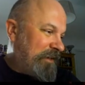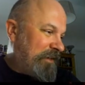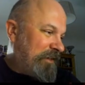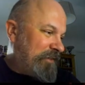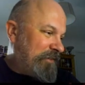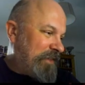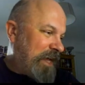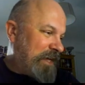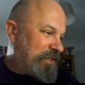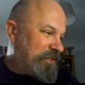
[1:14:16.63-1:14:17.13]

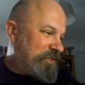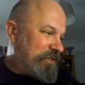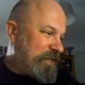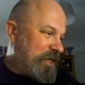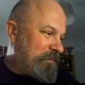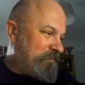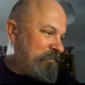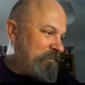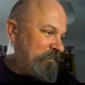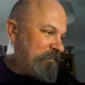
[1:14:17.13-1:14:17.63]
Thanks,
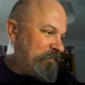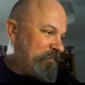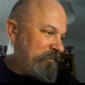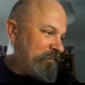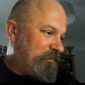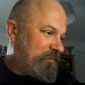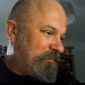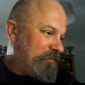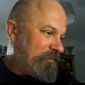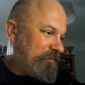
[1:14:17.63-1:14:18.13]
Jim.
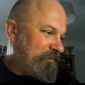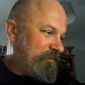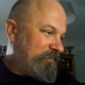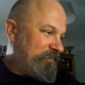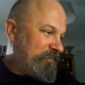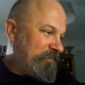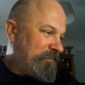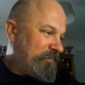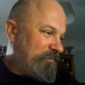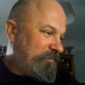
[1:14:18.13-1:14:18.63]

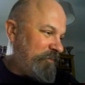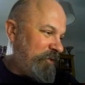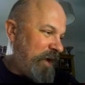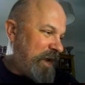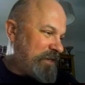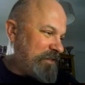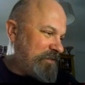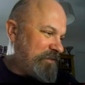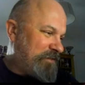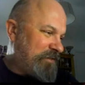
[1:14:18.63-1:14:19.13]

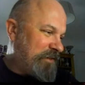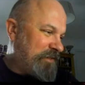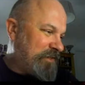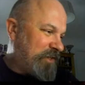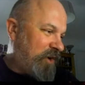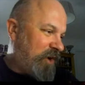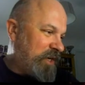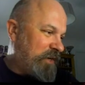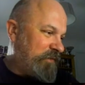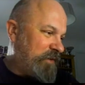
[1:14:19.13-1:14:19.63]
Brett, that's
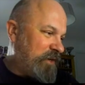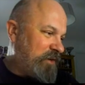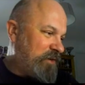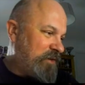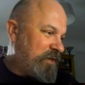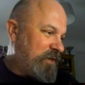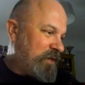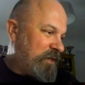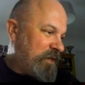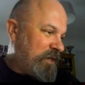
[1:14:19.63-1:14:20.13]
kind of you.
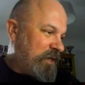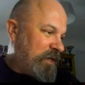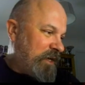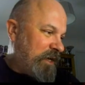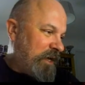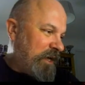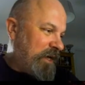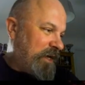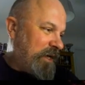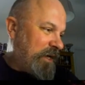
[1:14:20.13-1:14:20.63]

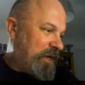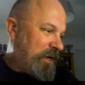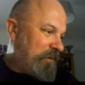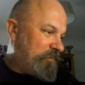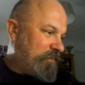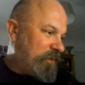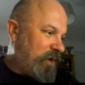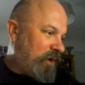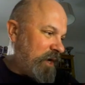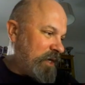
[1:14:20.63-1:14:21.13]

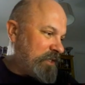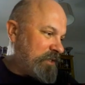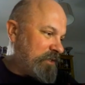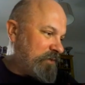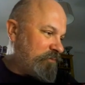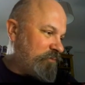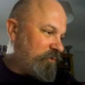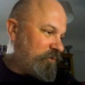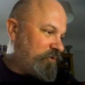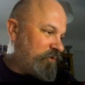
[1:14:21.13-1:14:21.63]
Um, nice.
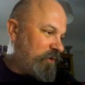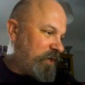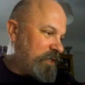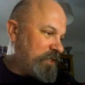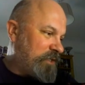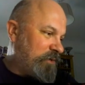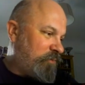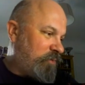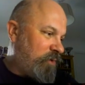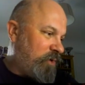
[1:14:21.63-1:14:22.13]
We'll try
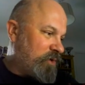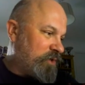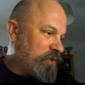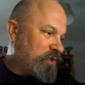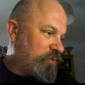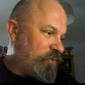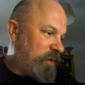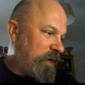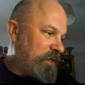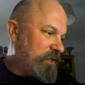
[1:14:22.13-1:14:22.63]
to watch
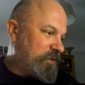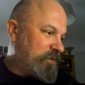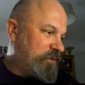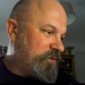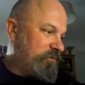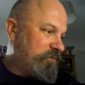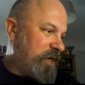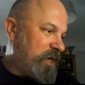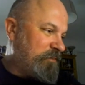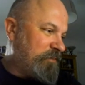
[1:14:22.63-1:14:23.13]
when
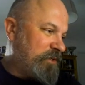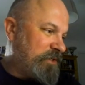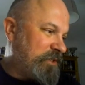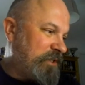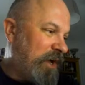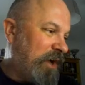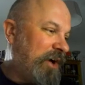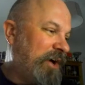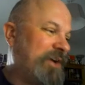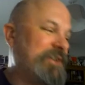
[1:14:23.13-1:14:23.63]
stream
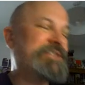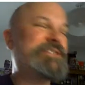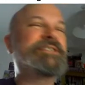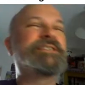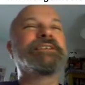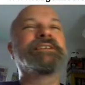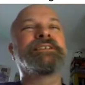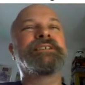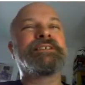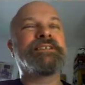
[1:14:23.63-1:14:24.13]

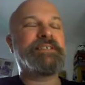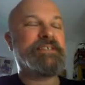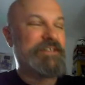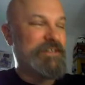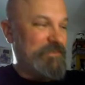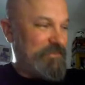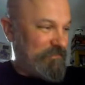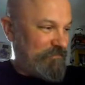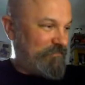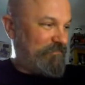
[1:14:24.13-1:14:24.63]
starts.
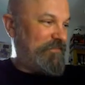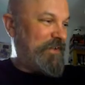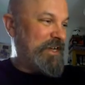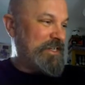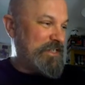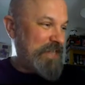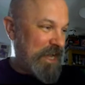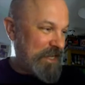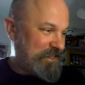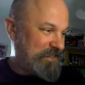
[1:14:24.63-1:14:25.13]

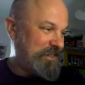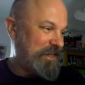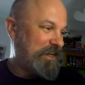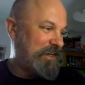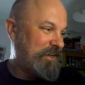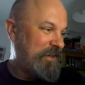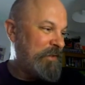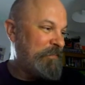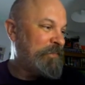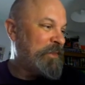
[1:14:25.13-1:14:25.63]
Fantastic.
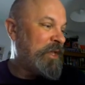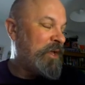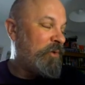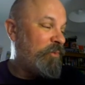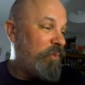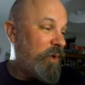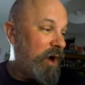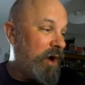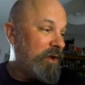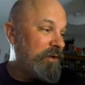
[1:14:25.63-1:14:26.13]

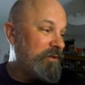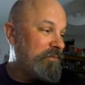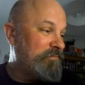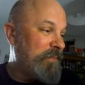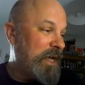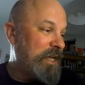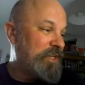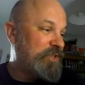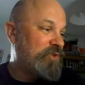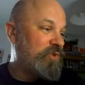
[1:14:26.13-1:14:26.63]
Well,
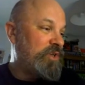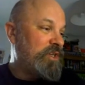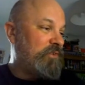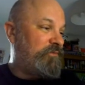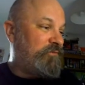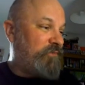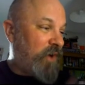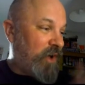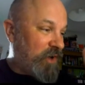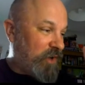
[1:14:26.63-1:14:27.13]
make sure you're
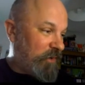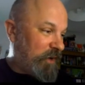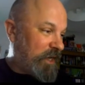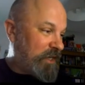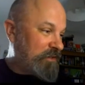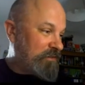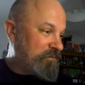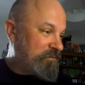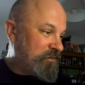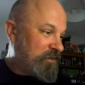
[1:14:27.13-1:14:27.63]

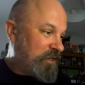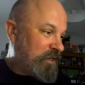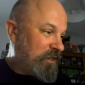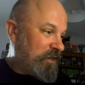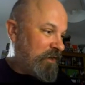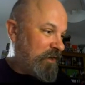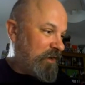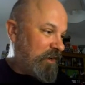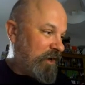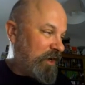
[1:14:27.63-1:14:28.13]
following
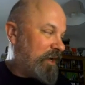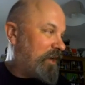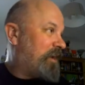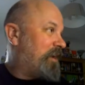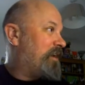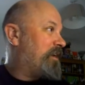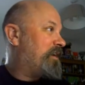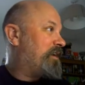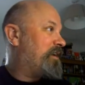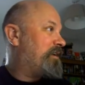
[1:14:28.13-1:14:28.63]

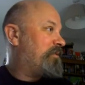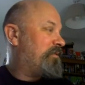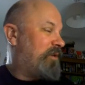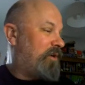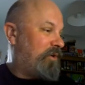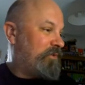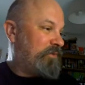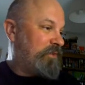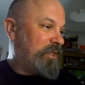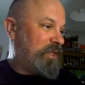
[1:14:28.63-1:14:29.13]
uh,
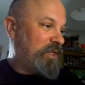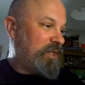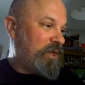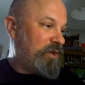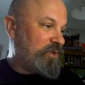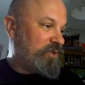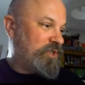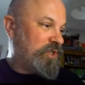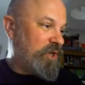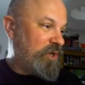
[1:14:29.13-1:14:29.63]
on the
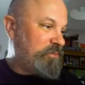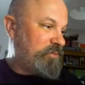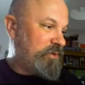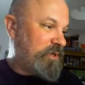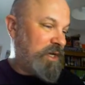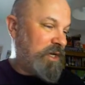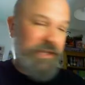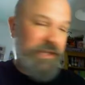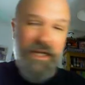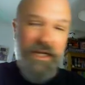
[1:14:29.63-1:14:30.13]
YouTube.
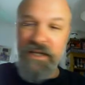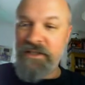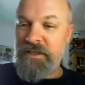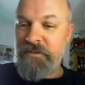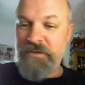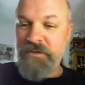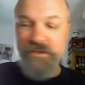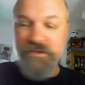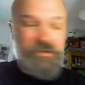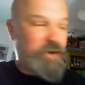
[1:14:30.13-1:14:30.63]
I think you
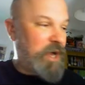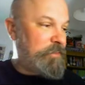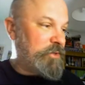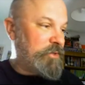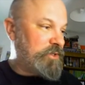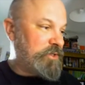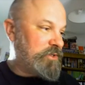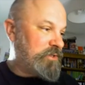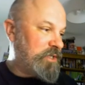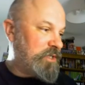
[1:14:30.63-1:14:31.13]
subscribe
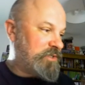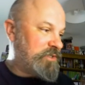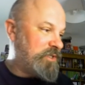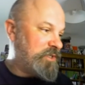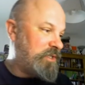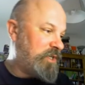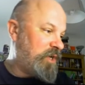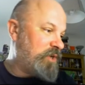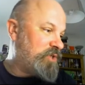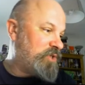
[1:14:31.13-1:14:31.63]
on the, to
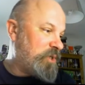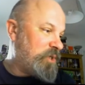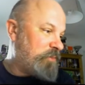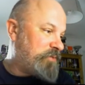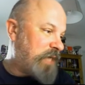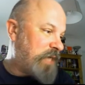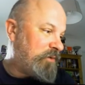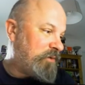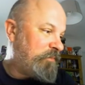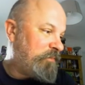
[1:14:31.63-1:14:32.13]
the YouTube
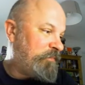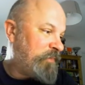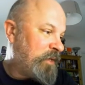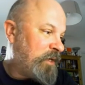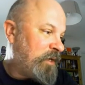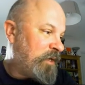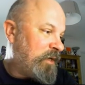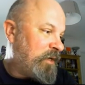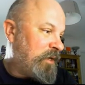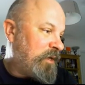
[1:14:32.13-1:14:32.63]
channel.
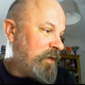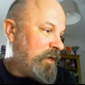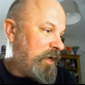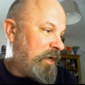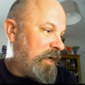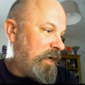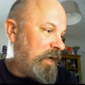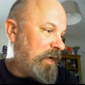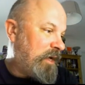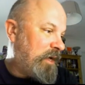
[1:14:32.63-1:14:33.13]

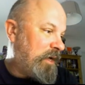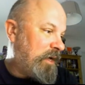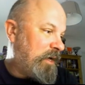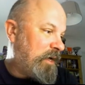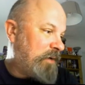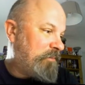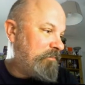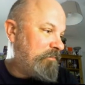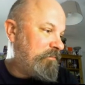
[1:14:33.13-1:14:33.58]
Um,